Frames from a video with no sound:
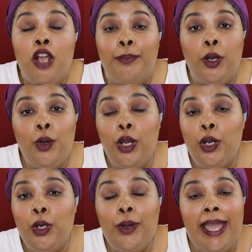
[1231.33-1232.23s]

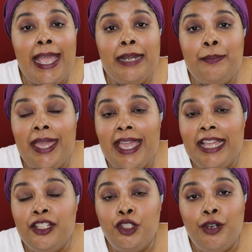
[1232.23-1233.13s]
boho
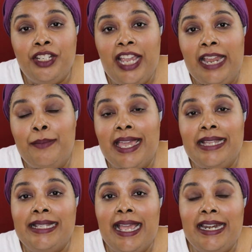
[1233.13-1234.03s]
headbands, stretch
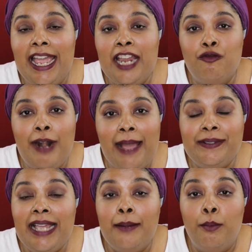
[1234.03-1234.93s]
headbands, and head
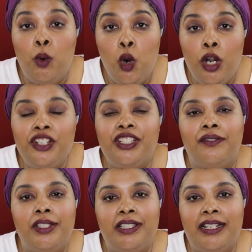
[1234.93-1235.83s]
wraps, and more.
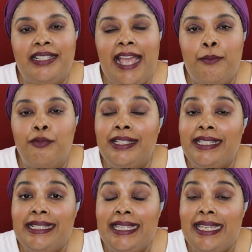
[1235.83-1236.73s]
Just visit us at
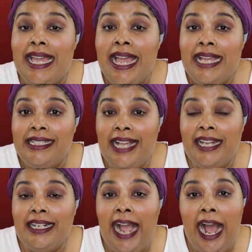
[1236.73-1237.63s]

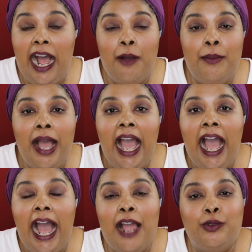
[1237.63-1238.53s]
breezytee.com.
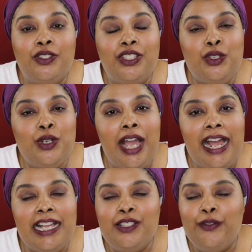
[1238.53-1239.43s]
I will see you
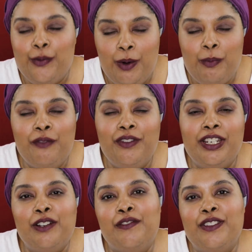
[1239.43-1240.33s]
guys for one more
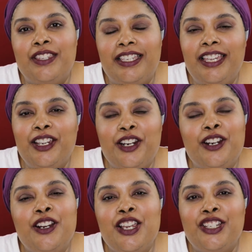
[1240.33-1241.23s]
video for the
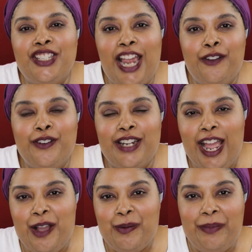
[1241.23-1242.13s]
year. Ciao for
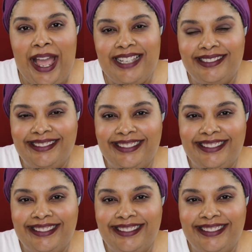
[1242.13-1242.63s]
now. Bye.